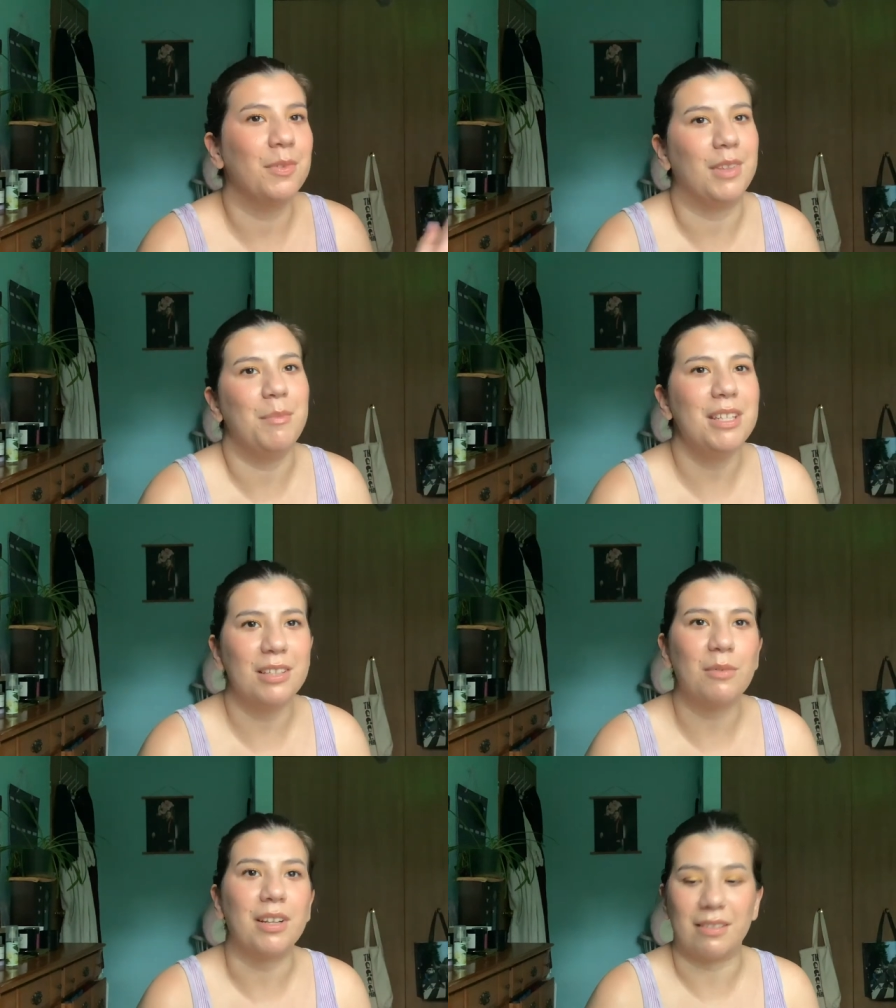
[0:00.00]
Let me
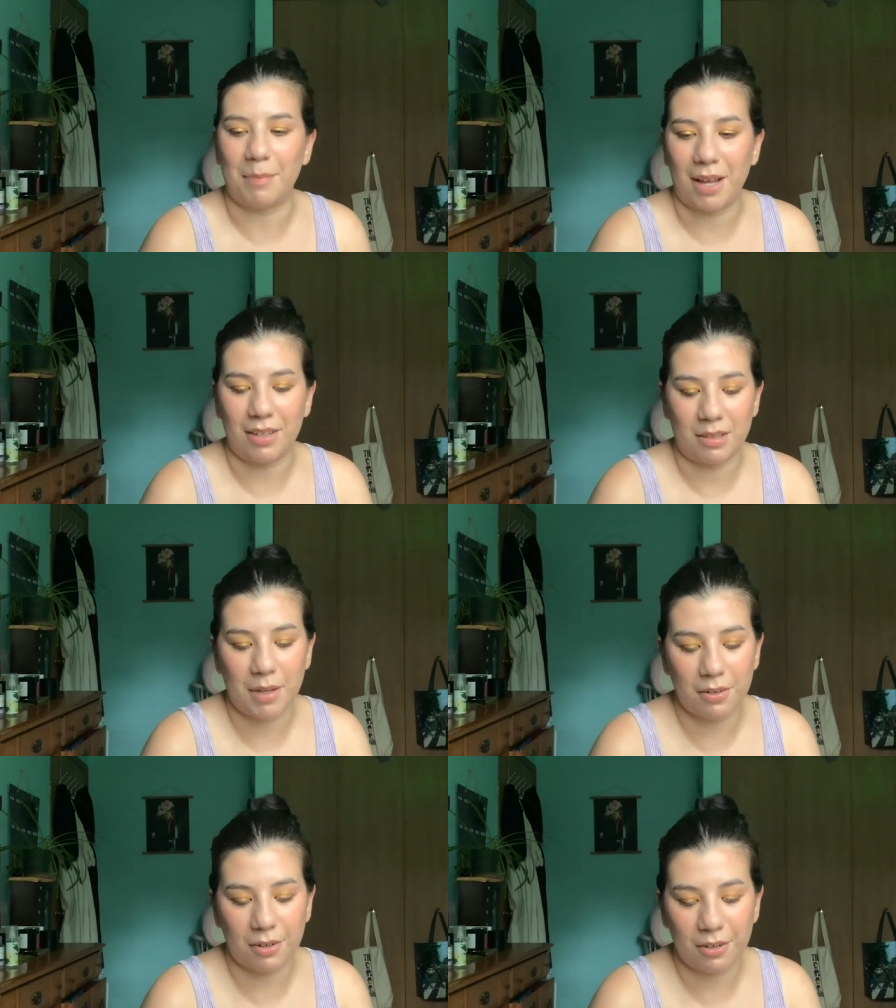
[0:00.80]
tell you what it's about. It's
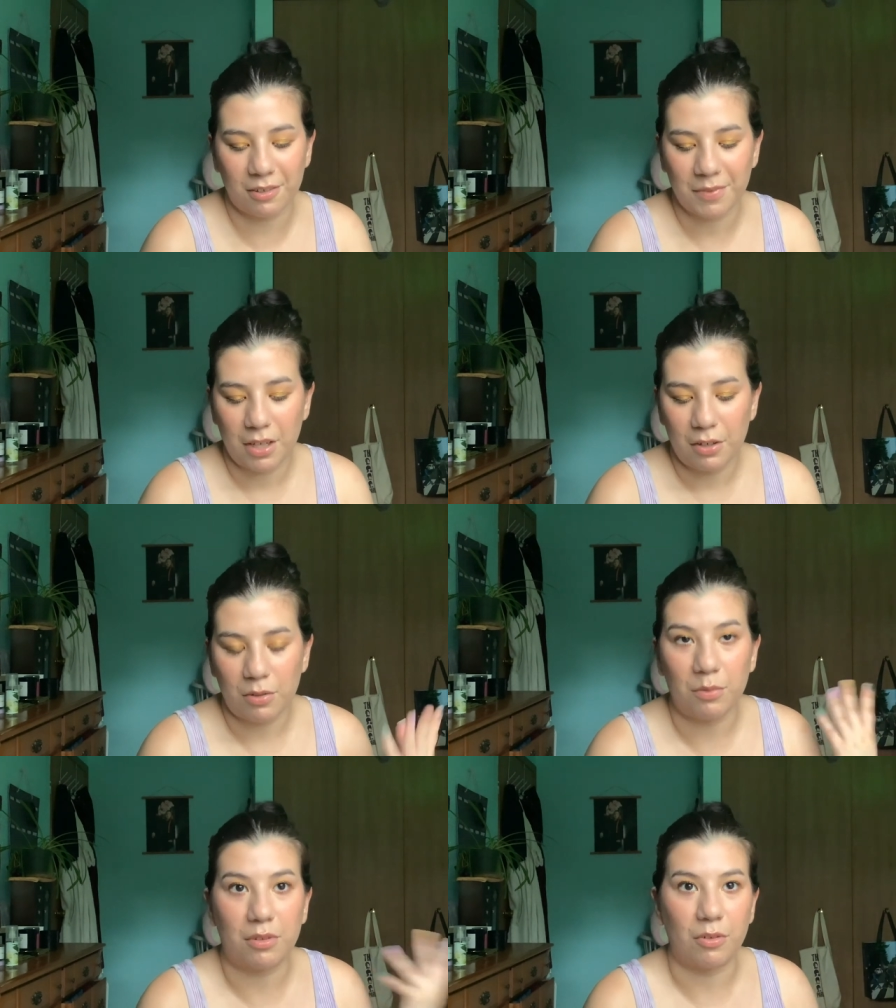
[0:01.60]
about a girl
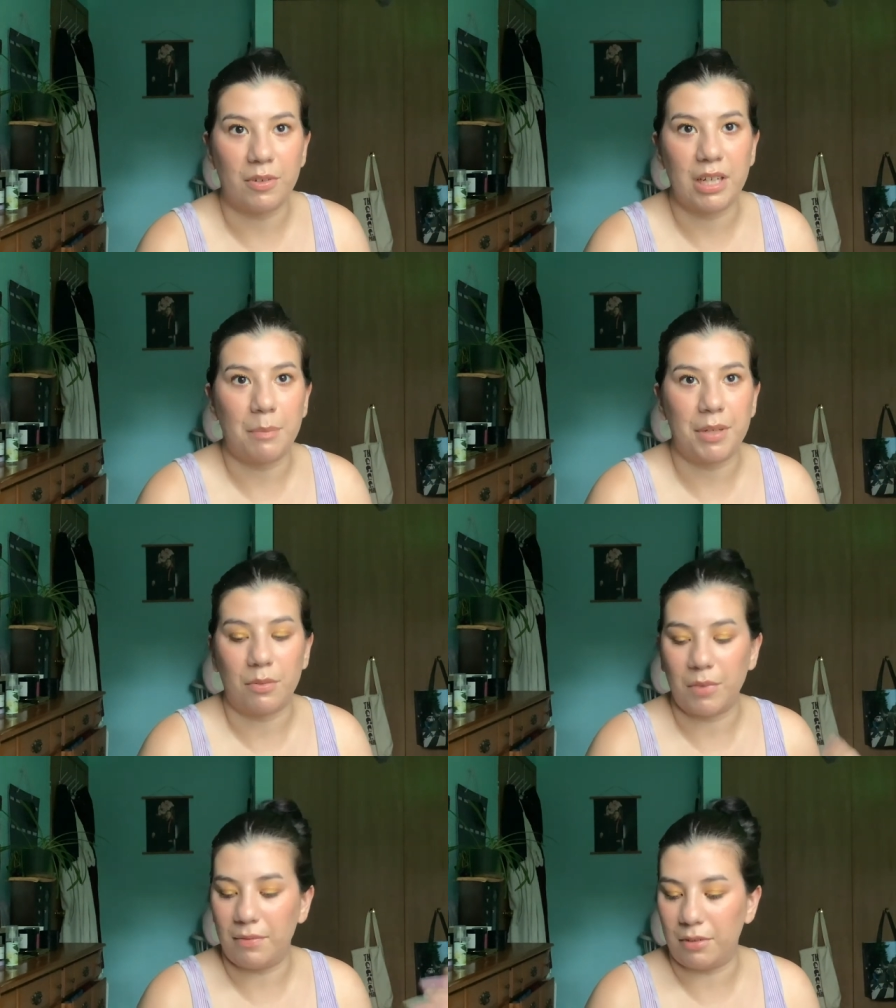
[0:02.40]
who's growing up
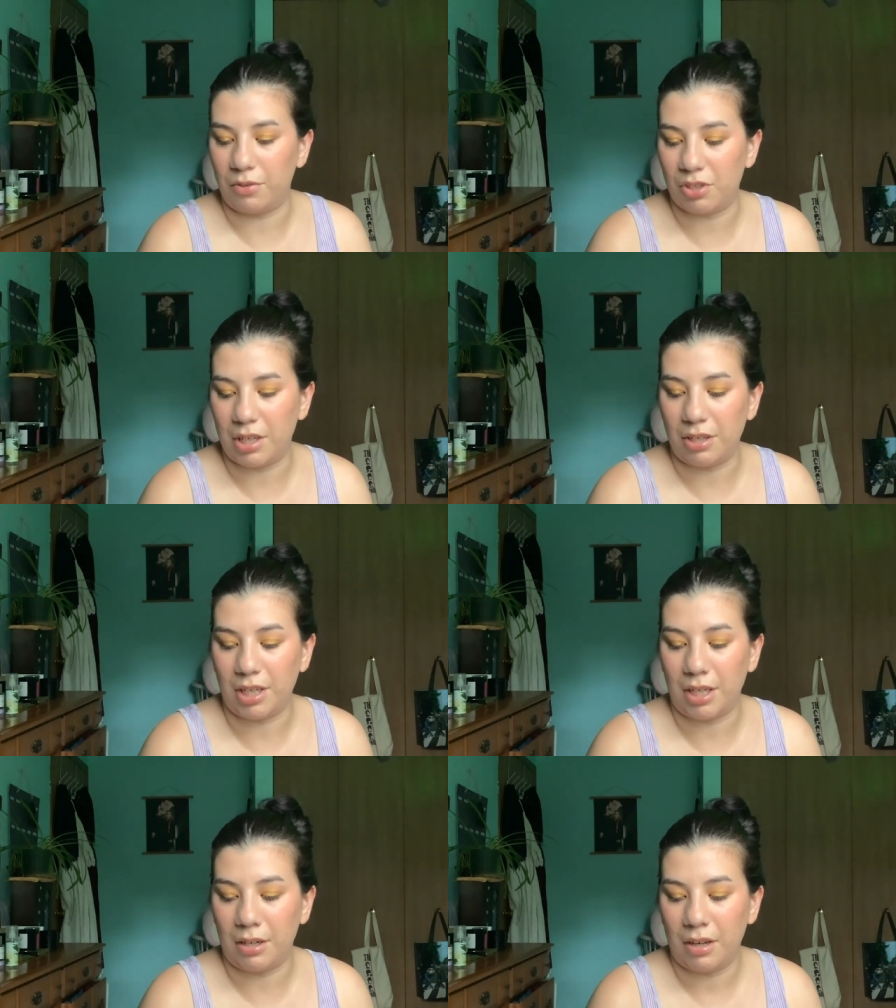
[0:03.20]
in
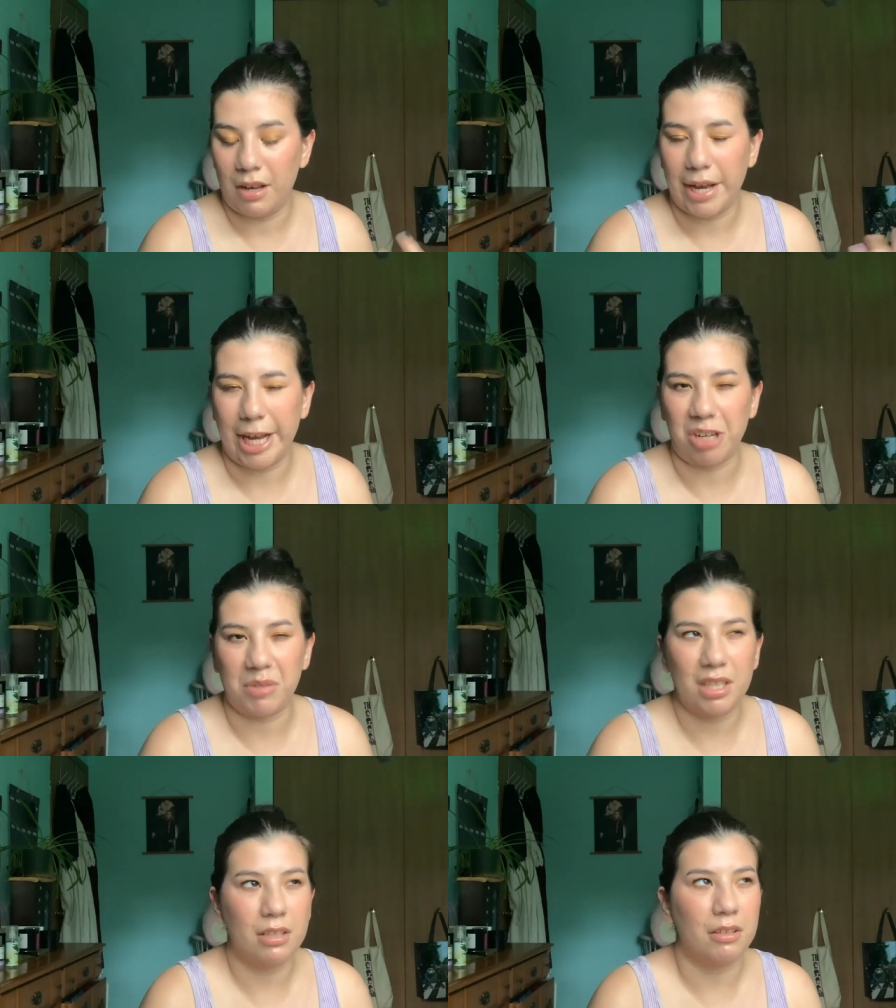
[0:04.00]
revolutionary
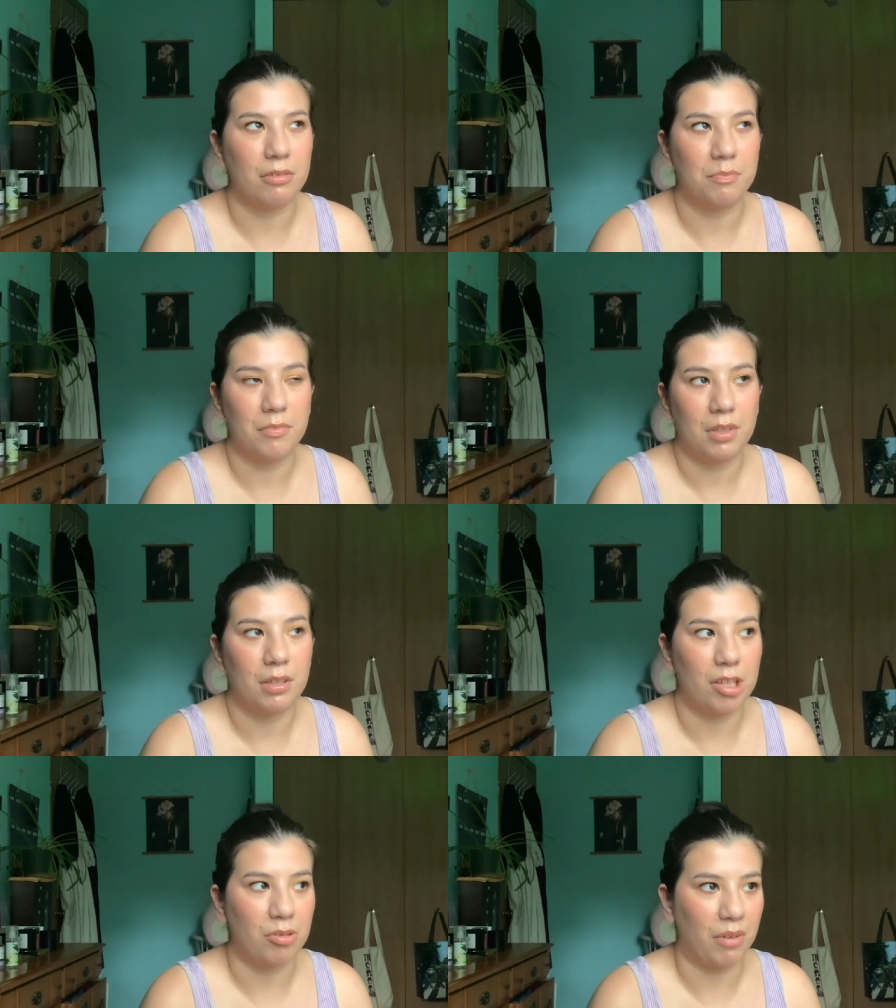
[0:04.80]
Iran,
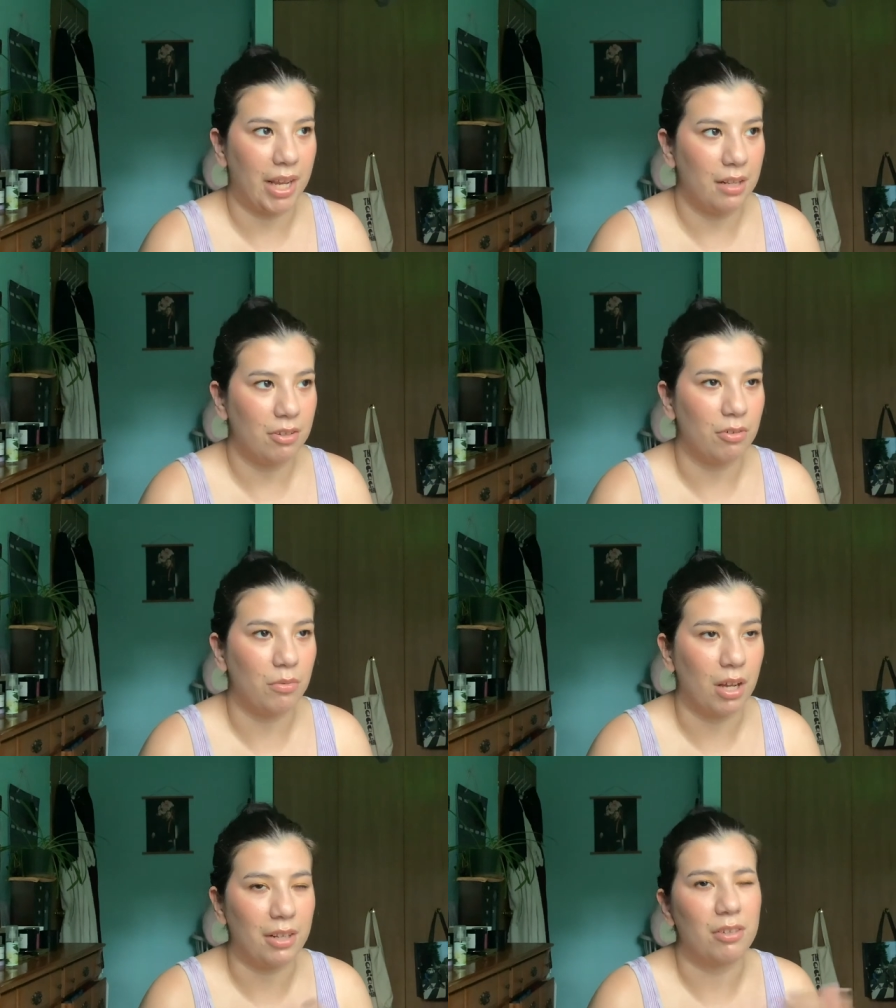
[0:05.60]
Iran,
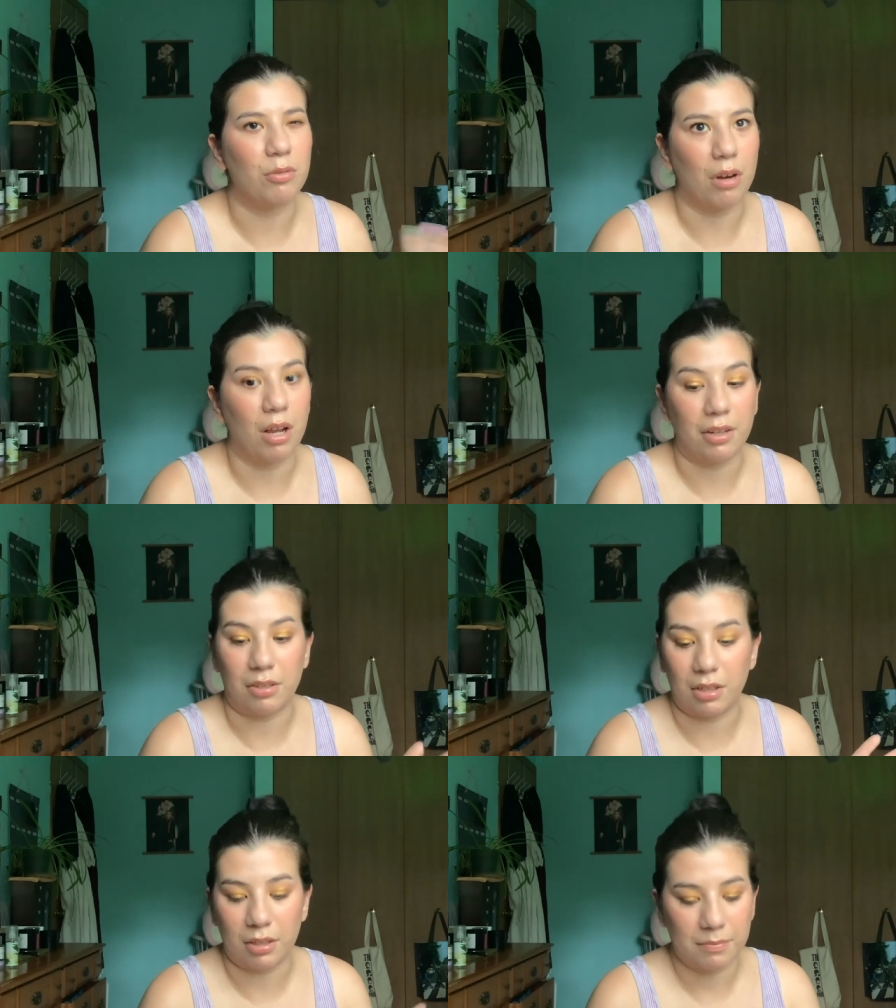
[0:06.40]
Iran, Iran,
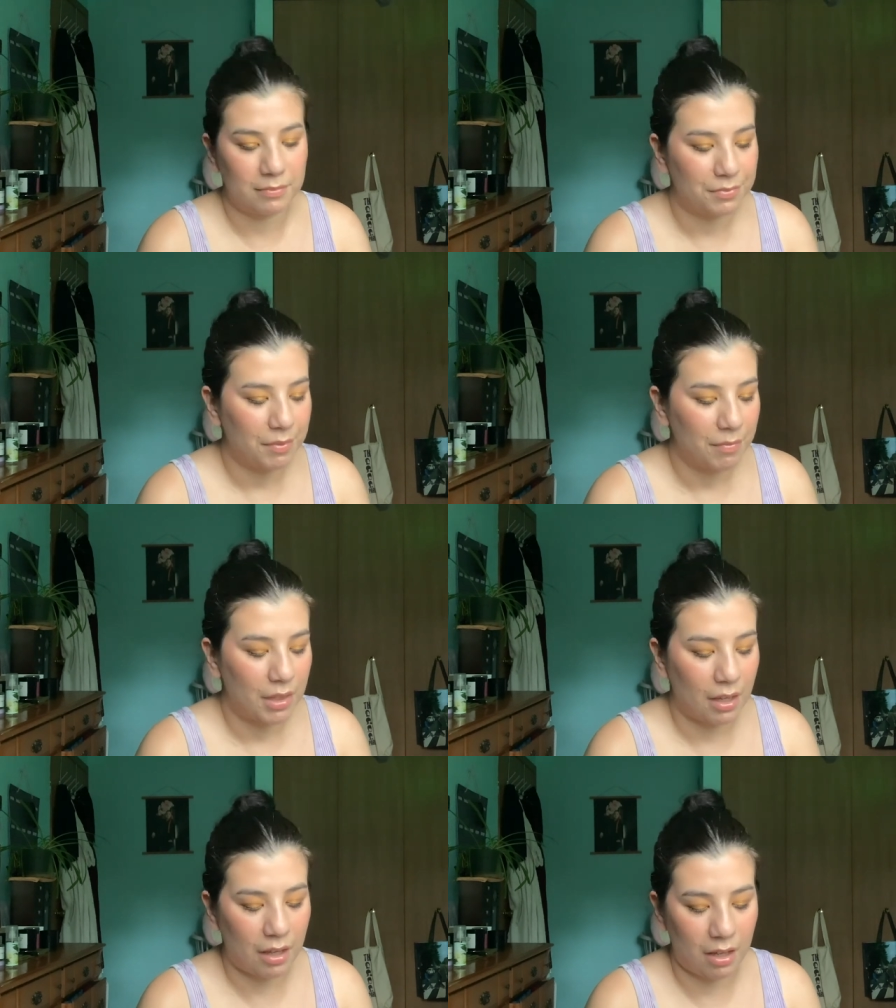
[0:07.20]

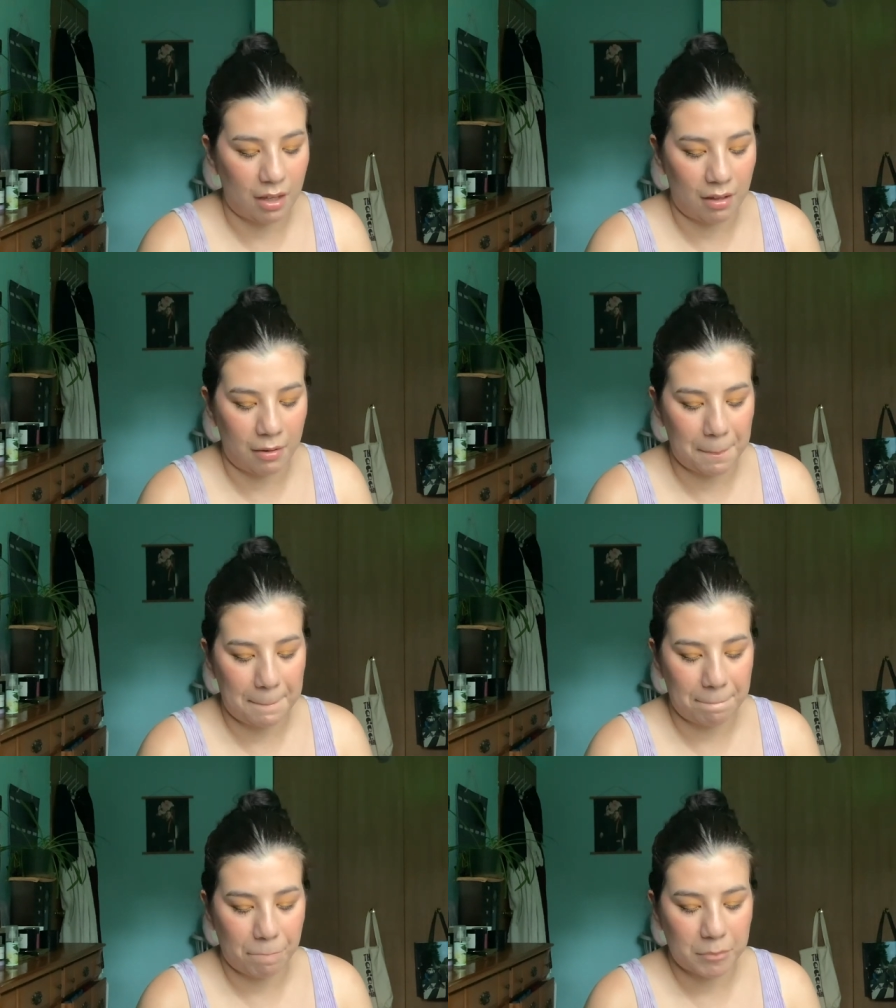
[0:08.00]
duh.
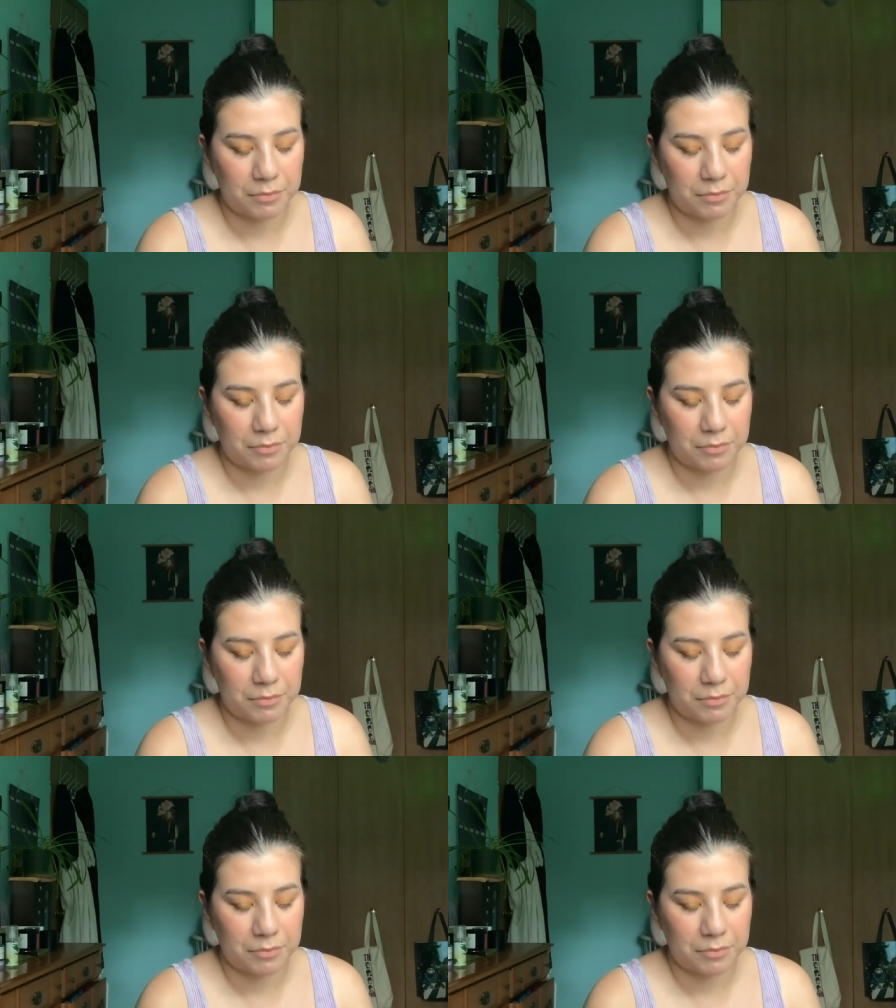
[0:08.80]
Um,